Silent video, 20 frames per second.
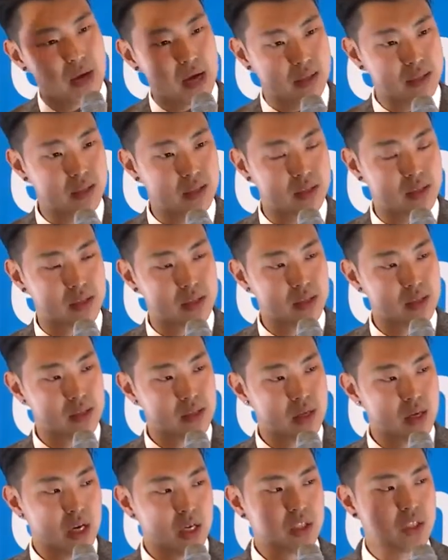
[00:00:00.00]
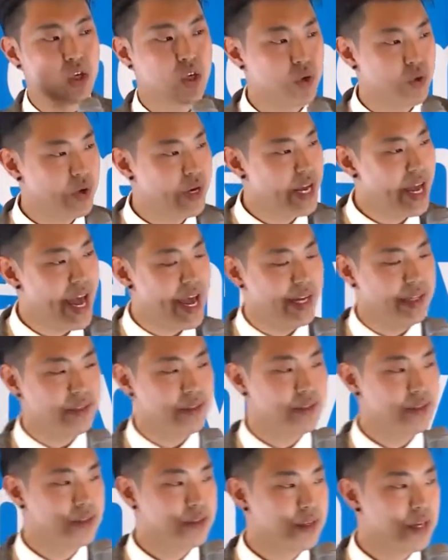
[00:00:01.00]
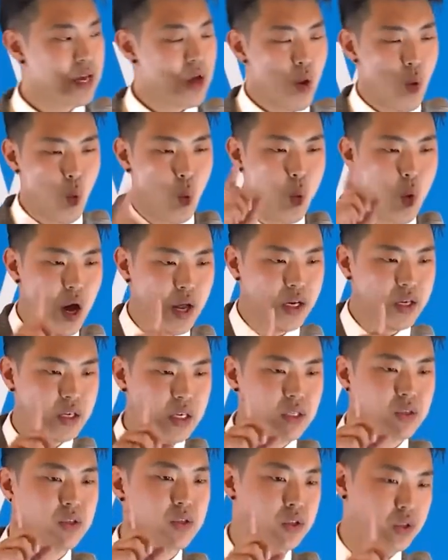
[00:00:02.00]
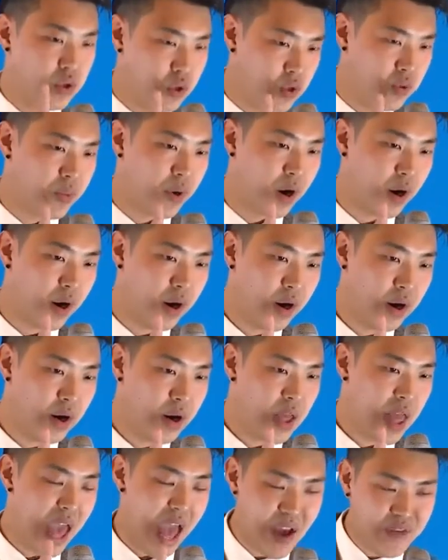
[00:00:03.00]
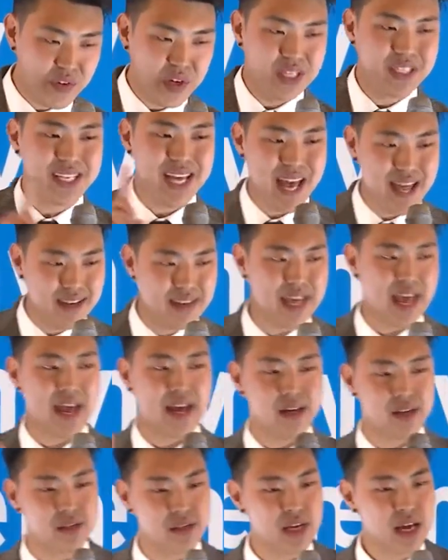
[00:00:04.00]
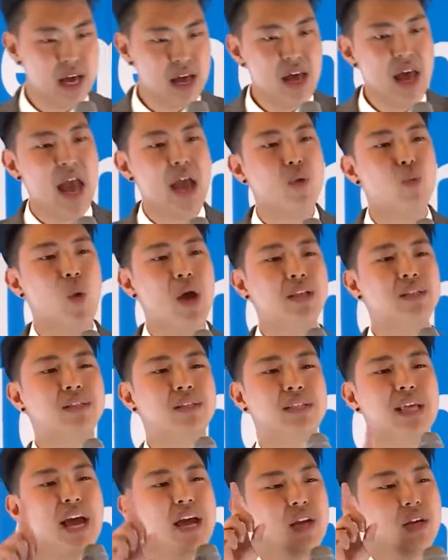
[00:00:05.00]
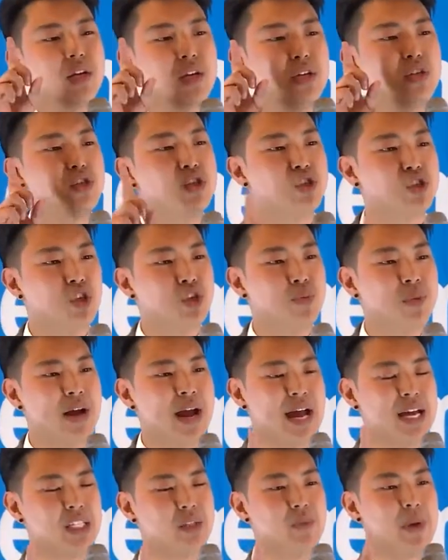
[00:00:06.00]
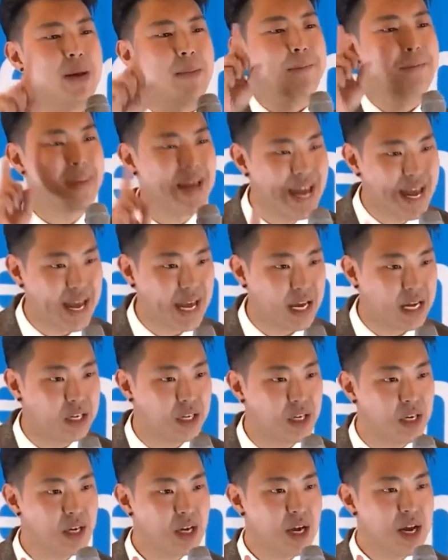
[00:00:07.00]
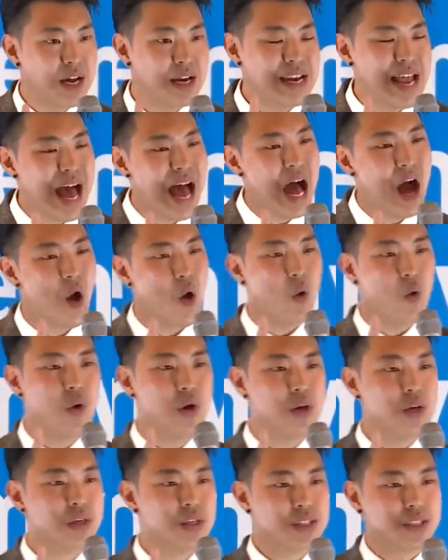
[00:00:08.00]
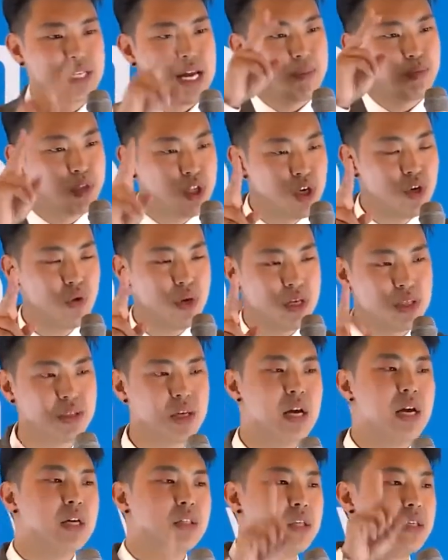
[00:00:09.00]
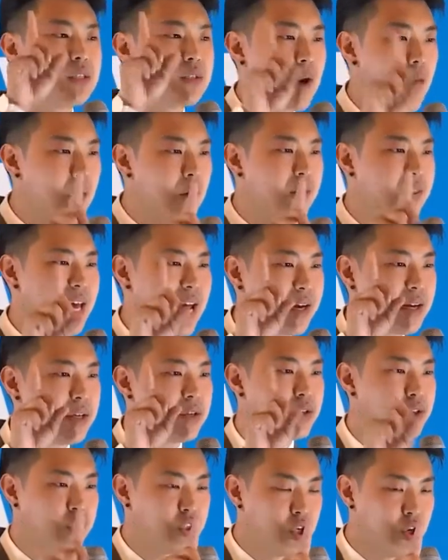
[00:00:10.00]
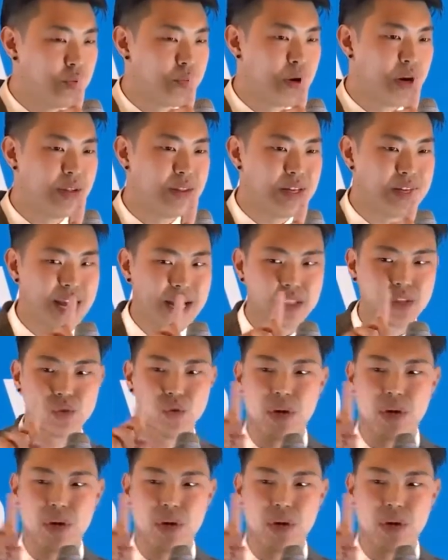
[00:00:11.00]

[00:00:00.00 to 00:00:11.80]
months to create one consumer every 10 days. And once that consumer has been made, now step 2 is to turn that consumer in the next